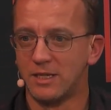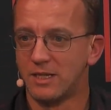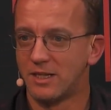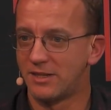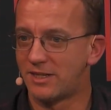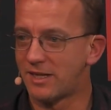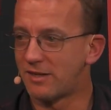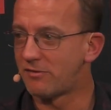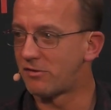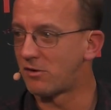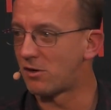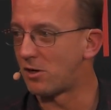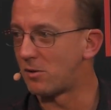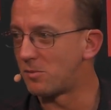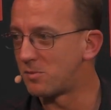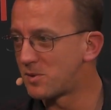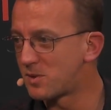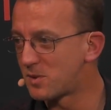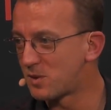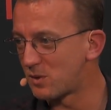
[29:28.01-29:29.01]

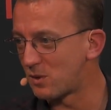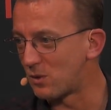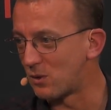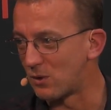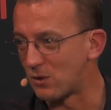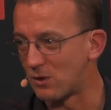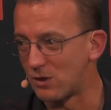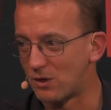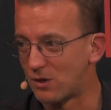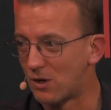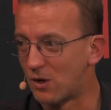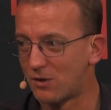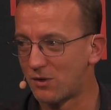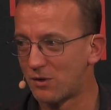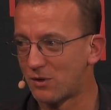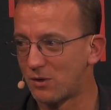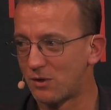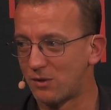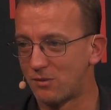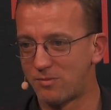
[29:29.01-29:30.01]
DevOps or
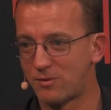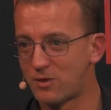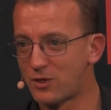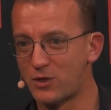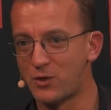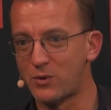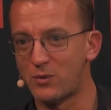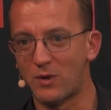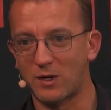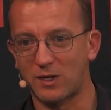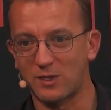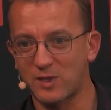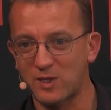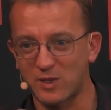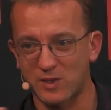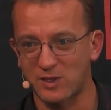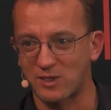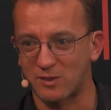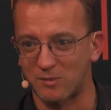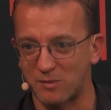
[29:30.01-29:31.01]
other QA
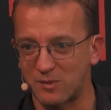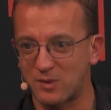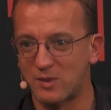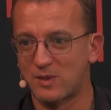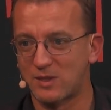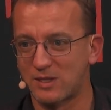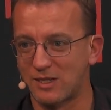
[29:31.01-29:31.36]
systems.